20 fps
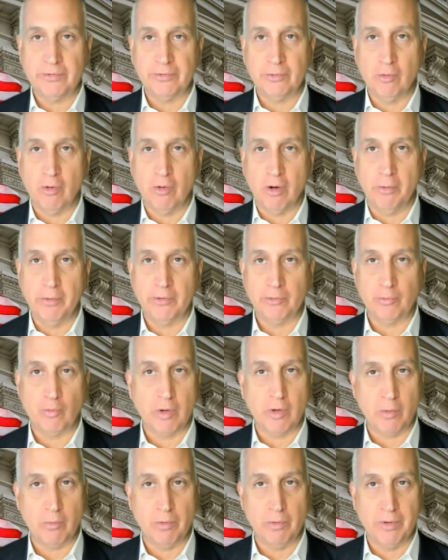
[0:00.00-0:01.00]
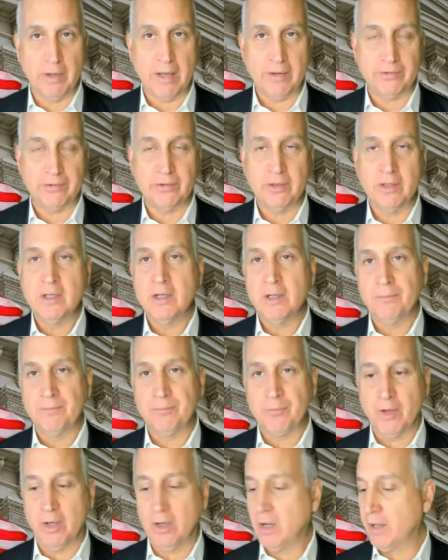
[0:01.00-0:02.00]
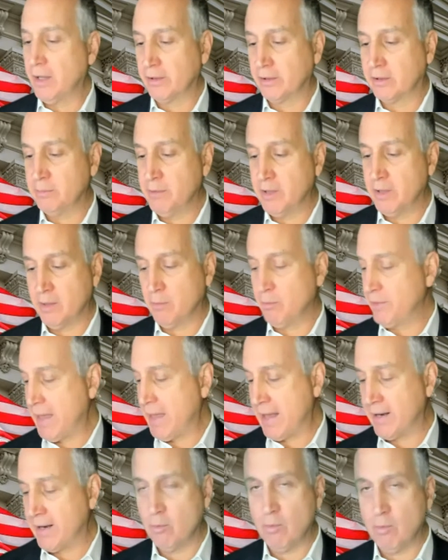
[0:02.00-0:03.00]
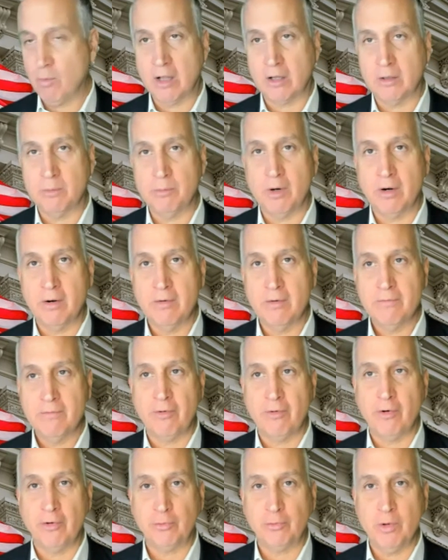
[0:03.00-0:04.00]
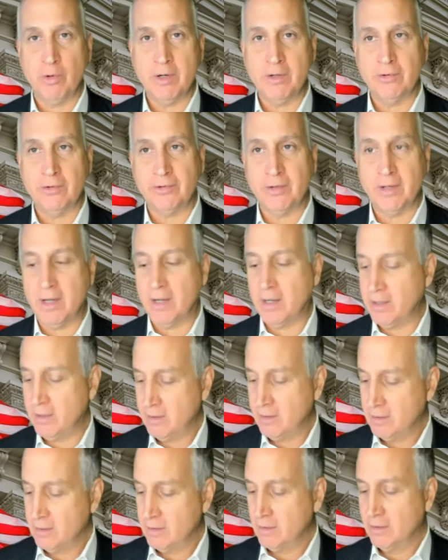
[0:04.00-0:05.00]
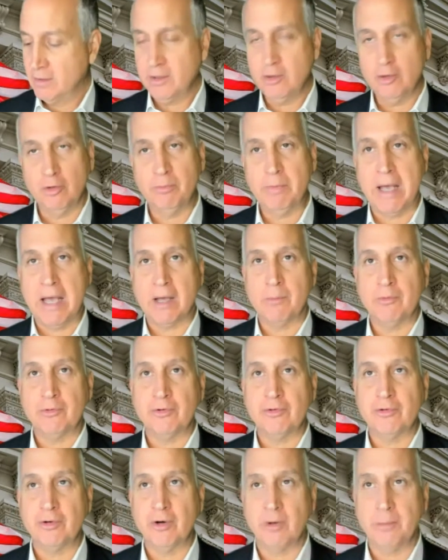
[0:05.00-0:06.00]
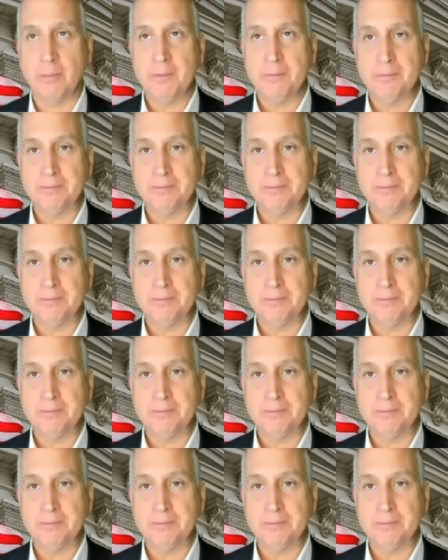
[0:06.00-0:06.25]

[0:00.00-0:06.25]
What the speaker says: to always work with us on the committee. And with that, I welcome our first witness and I yield back, Mr. Chairman.